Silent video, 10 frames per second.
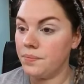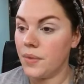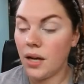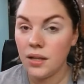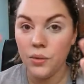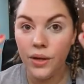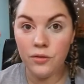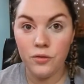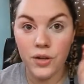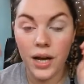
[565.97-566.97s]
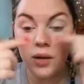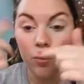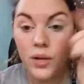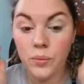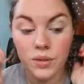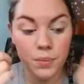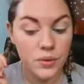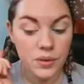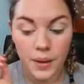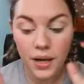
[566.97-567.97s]
Harley Quinn for Halloween with the blue
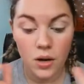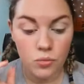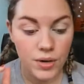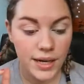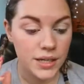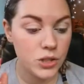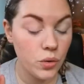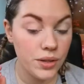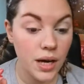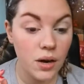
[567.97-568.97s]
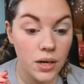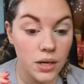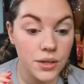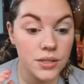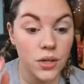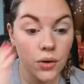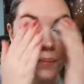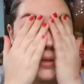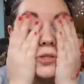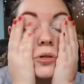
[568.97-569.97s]
and the pink. I really enjoyed that eye look, so
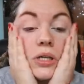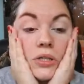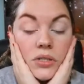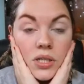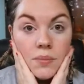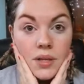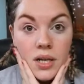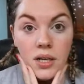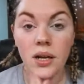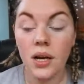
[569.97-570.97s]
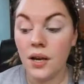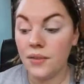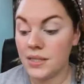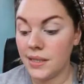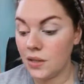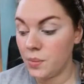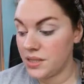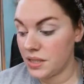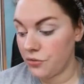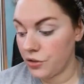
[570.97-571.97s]
I'm going to try and do something that's a little bit
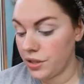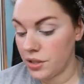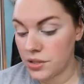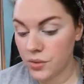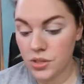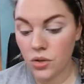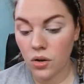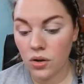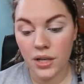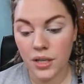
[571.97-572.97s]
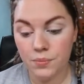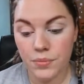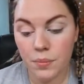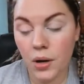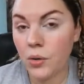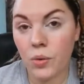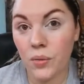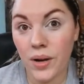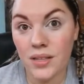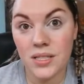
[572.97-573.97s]
different. So it's not like you might not want to
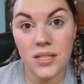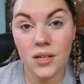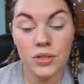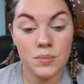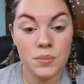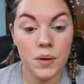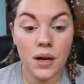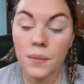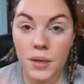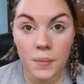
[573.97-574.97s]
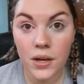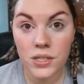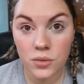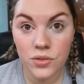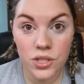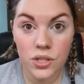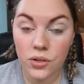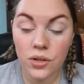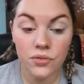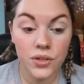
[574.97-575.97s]
wear this to your Christmas party, but you might do. If you do,
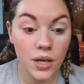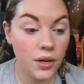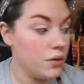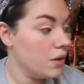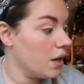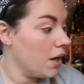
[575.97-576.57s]
good for you.